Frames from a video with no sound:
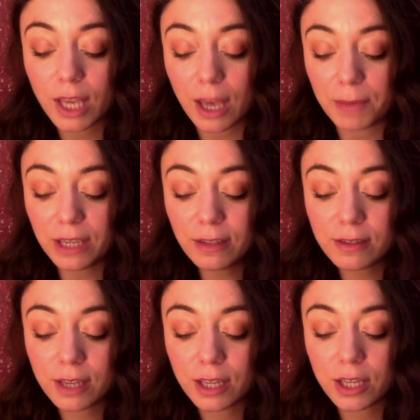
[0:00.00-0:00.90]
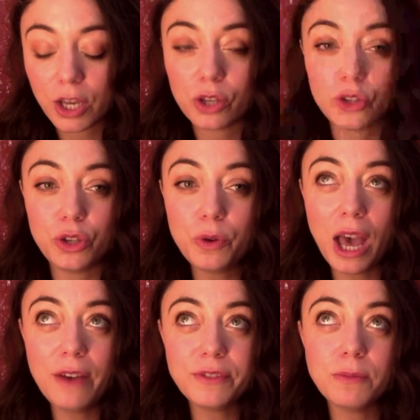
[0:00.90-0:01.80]
coming, you
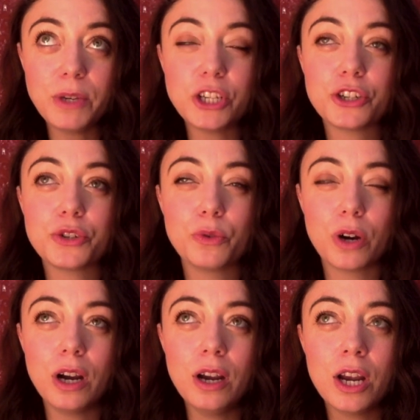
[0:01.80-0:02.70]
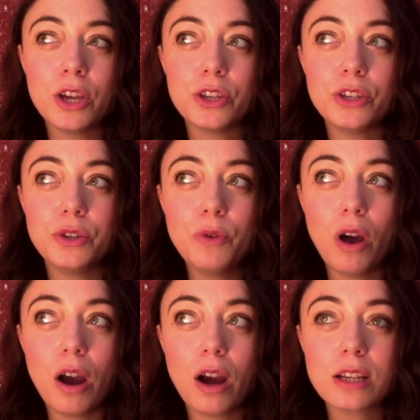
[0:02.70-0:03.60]
have to be sure
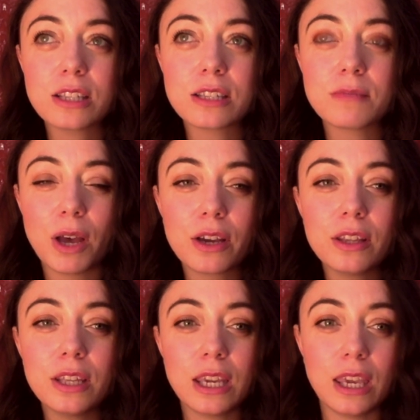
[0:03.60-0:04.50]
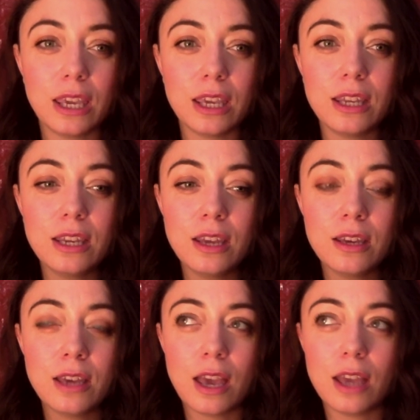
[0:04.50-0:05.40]
you aren't smuggling in
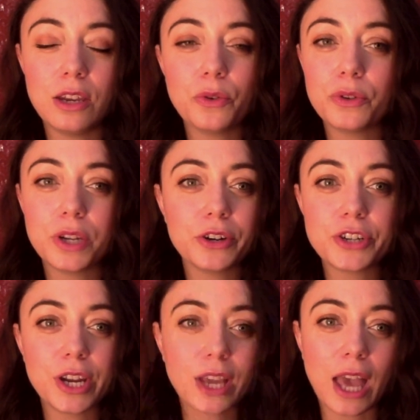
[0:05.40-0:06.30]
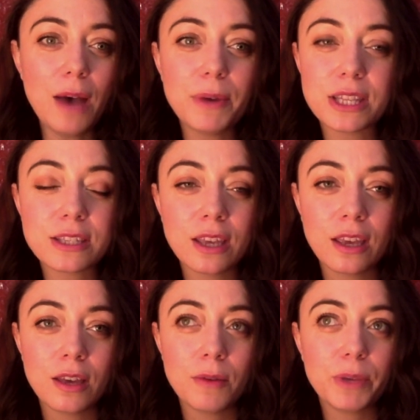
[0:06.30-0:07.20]
any old energetic habits
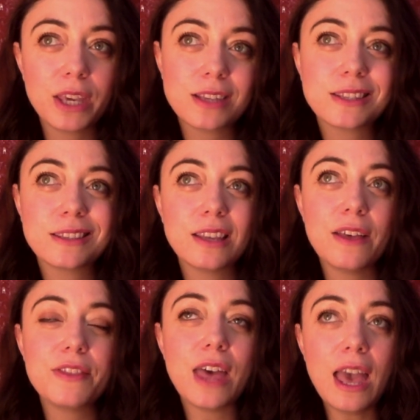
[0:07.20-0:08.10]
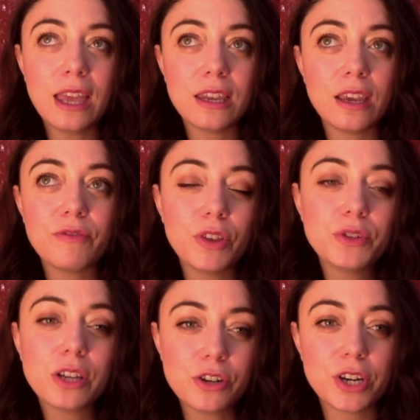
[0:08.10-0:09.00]
because then if
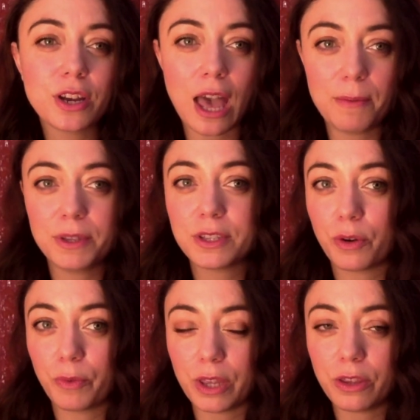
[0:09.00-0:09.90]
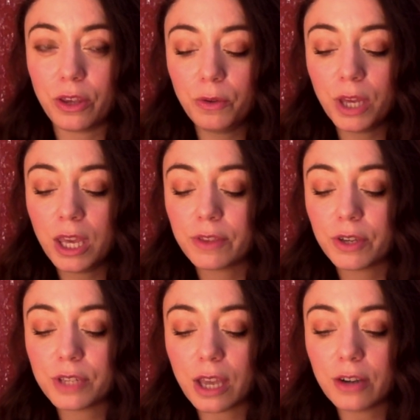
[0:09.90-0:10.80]
those energetic habits are with you,
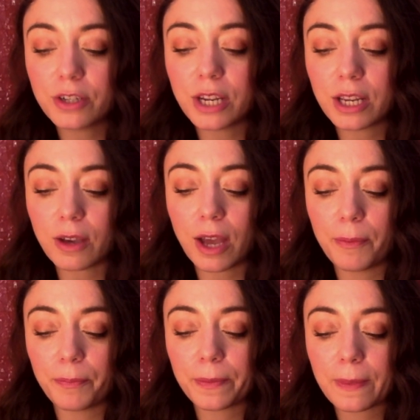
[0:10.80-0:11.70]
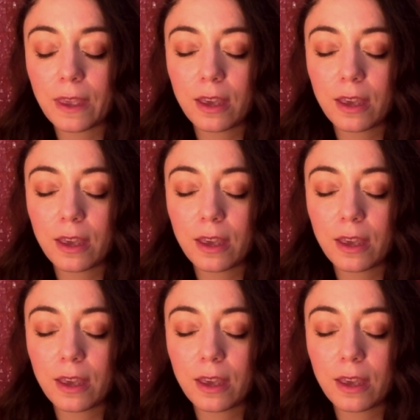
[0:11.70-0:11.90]
those energetic um,